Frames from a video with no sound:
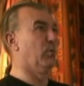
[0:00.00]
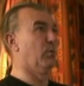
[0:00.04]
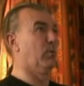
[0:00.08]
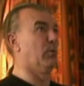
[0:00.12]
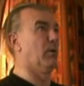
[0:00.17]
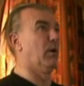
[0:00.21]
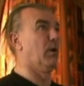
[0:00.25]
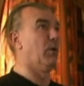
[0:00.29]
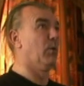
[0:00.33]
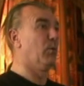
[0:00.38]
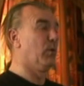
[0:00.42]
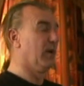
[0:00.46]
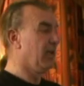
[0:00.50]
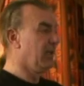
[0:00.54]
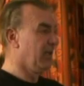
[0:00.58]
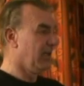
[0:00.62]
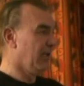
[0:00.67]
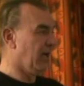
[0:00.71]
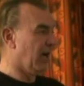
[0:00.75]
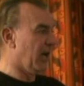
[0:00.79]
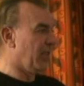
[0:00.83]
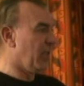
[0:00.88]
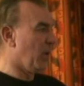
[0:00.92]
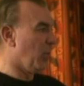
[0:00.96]
whoa,
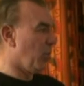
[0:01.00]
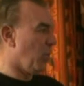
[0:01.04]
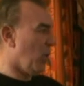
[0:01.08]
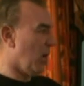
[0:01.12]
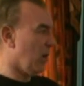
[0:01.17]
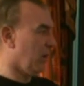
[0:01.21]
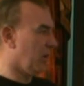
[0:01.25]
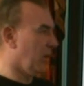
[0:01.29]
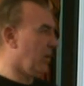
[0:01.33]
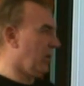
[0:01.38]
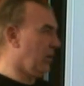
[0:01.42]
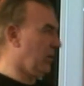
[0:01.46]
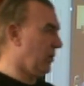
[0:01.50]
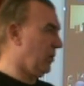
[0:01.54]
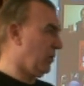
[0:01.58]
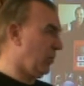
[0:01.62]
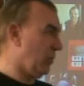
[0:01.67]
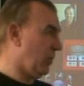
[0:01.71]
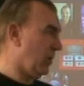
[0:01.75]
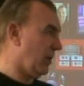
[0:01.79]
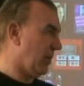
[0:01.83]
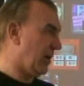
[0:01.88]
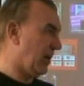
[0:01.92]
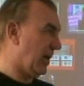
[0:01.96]
and the one
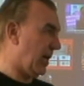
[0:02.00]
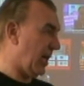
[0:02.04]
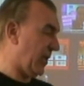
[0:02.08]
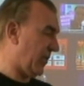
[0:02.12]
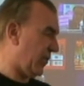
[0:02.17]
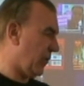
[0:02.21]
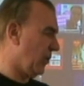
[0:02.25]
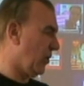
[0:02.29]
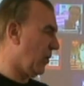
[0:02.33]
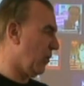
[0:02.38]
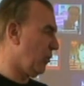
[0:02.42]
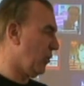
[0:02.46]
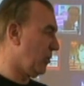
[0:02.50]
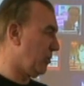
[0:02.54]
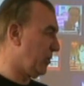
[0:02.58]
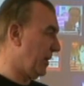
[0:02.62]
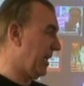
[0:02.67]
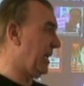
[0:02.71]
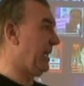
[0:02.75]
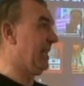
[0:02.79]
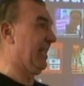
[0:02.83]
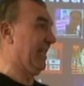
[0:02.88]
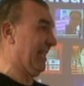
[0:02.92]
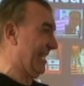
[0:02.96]
who I thought would
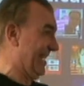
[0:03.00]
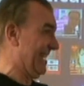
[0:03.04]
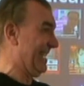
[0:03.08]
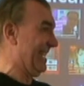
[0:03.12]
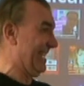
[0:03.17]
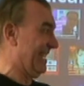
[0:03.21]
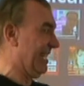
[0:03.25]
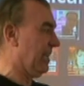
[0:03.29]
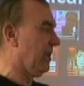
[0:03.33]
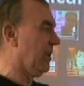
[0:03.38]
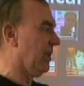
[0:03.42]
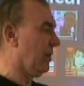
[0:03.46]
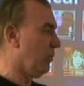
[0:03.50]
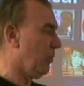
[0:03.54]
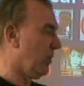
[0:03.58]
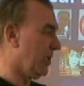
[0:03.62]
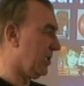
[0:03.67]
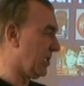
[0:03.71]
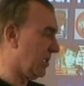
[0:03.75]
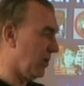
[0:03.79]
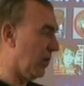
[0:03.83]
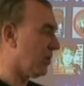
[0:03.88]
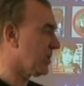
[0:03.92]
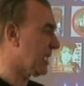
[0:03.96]
be
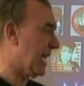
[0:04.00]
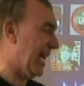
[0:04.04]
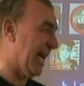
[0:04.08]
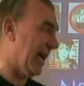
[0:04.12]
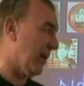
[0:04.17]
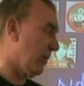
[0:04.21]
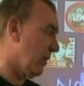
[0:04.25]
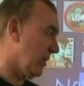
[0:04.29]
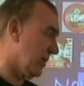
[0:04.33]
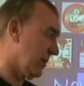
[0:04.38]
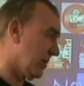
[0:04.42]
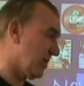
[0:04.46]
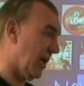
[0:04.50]
was knocked out.